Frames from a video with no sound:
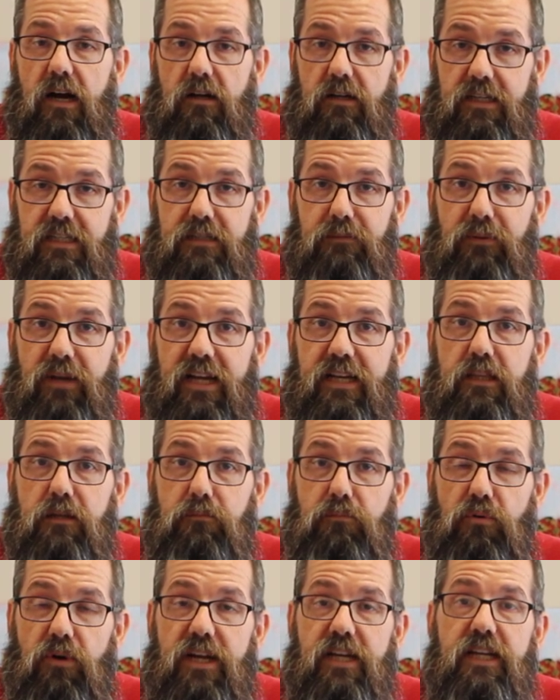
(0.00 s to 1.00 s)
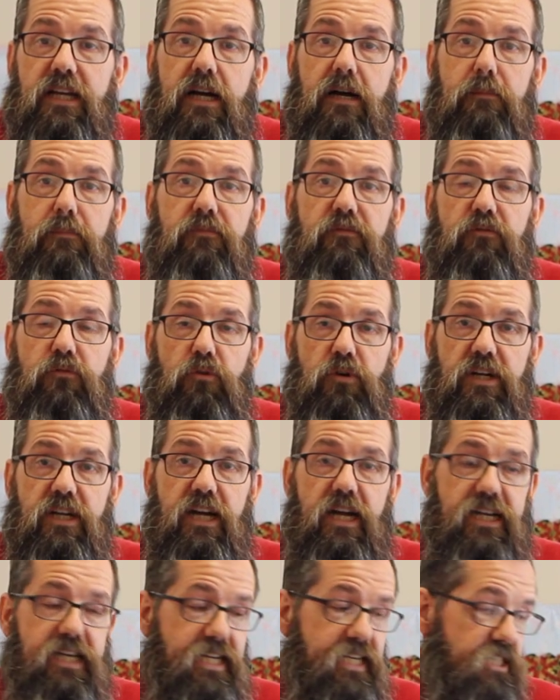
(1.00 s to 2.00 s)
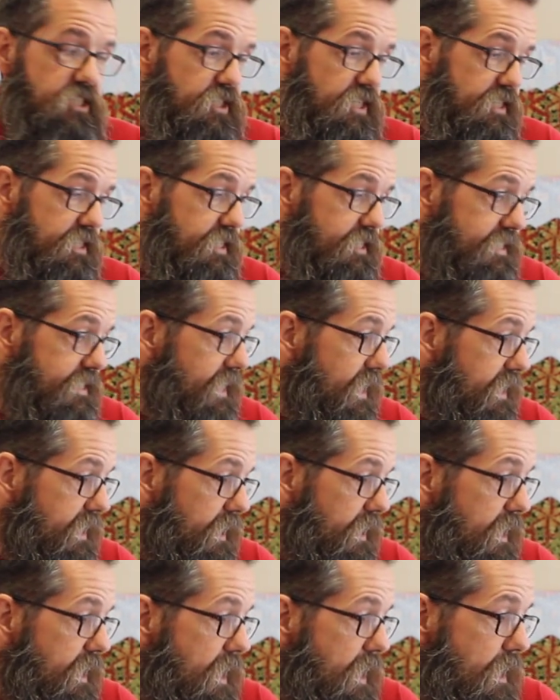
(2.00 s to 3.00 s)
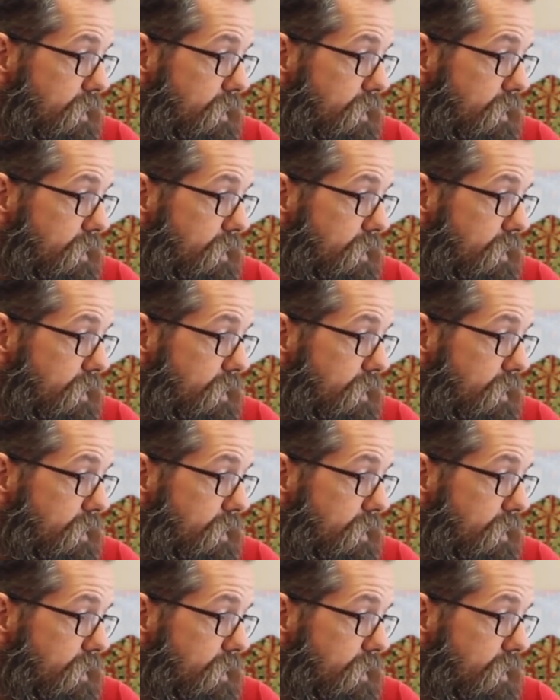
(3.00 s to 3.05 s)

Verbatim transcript: I'll explain the breakup for cutting in just a second.